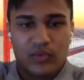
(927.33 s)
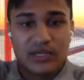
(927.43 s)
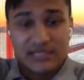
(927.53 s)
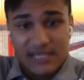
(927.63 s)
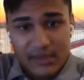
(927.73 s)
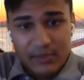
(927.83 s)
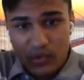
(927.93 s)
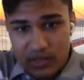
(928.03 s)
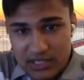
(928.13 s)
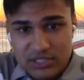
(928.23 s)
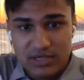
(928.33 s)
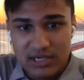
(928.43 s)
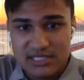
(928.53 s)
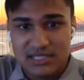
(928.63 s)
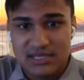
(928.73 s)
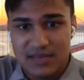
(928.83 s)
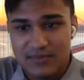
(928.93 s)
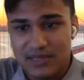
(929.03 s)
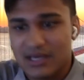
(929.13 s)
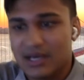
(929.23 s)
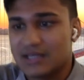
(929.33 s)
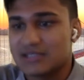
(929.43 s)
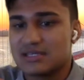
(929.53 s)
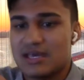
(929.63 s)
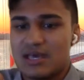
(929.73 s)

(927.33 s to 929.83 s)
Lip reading: We need to take more interest in them, because